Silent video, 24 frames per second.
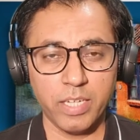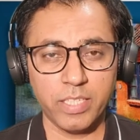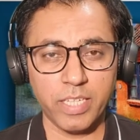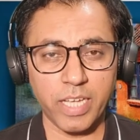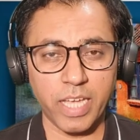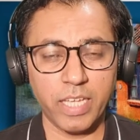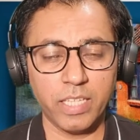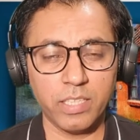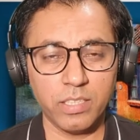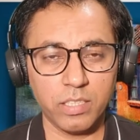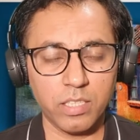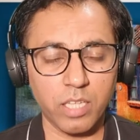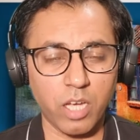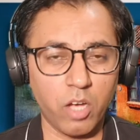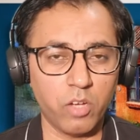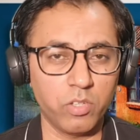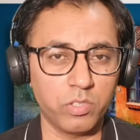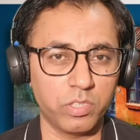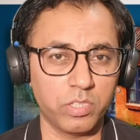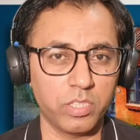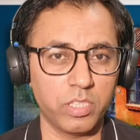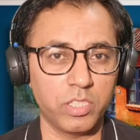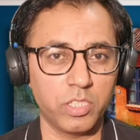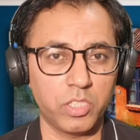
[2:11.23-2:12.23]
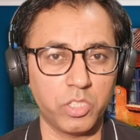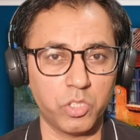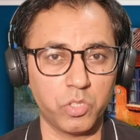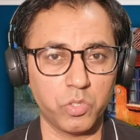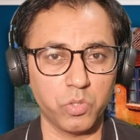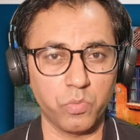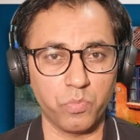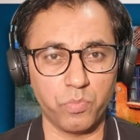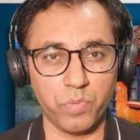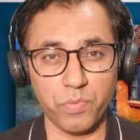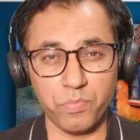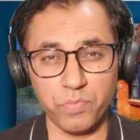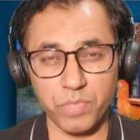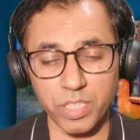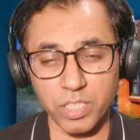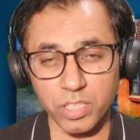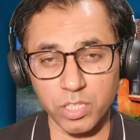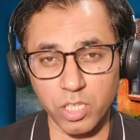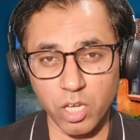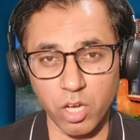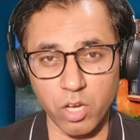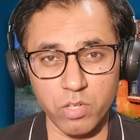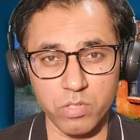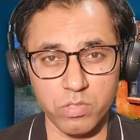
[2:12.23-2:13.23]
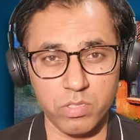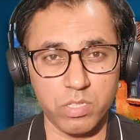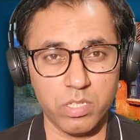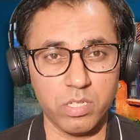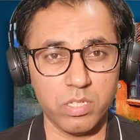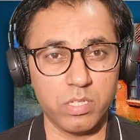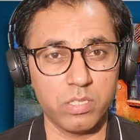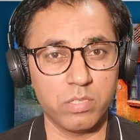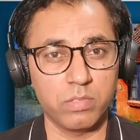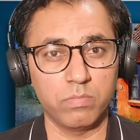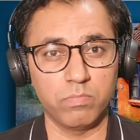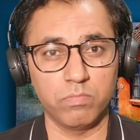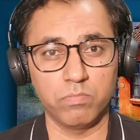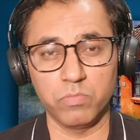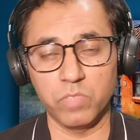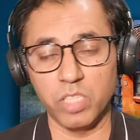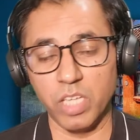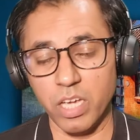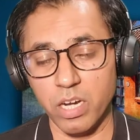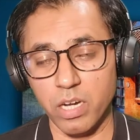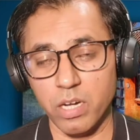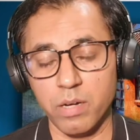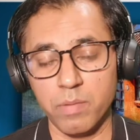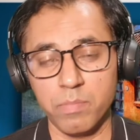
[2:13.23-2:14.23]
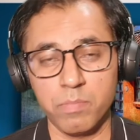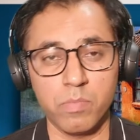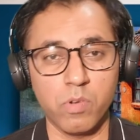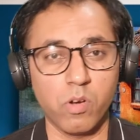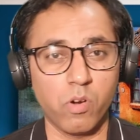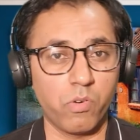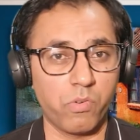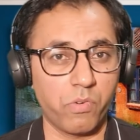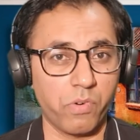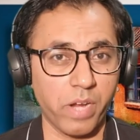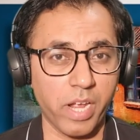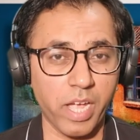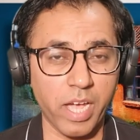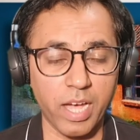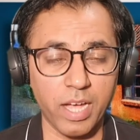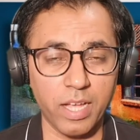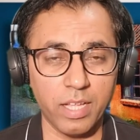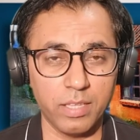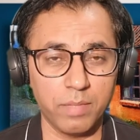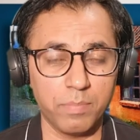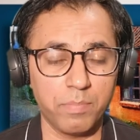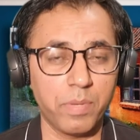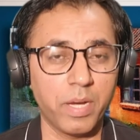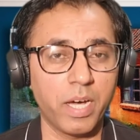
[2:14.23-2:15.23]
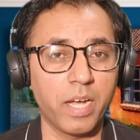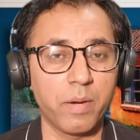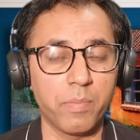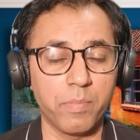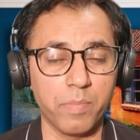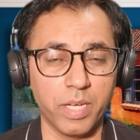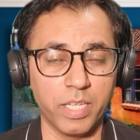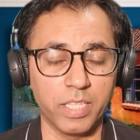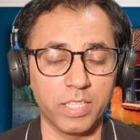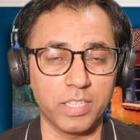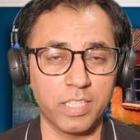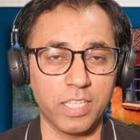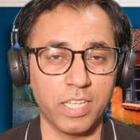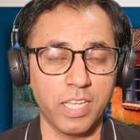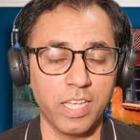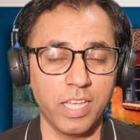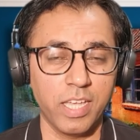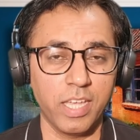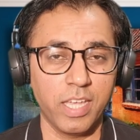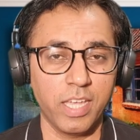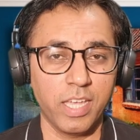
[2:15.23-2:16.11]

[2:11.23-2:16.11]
10,000 to 15,000 dirham or rial per month.